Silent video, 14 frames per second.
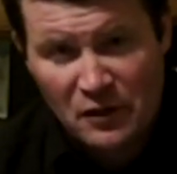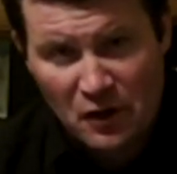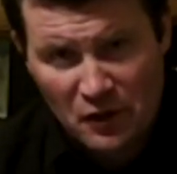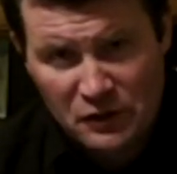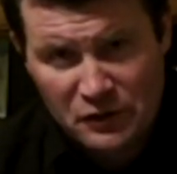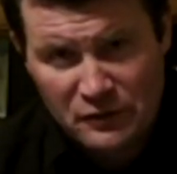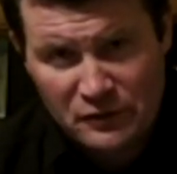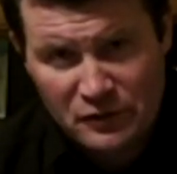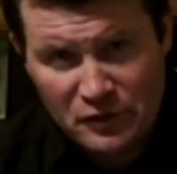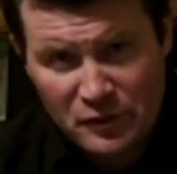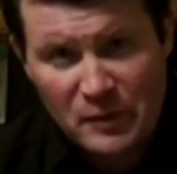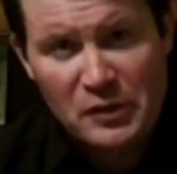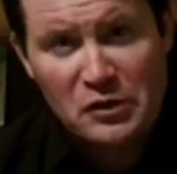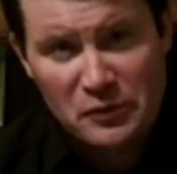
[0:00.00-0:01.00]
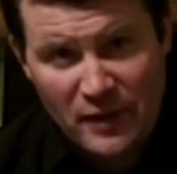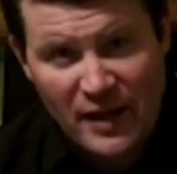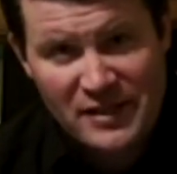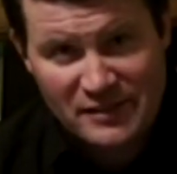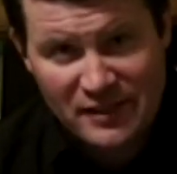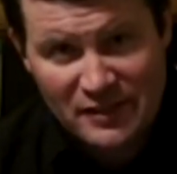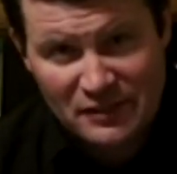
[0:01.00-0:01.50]
on YouTube, you
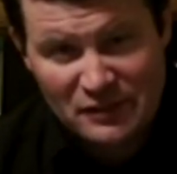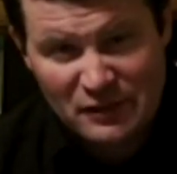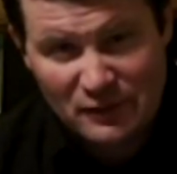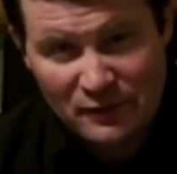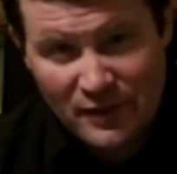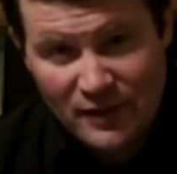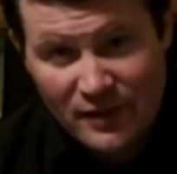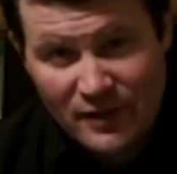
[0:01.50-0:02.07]
guys need to.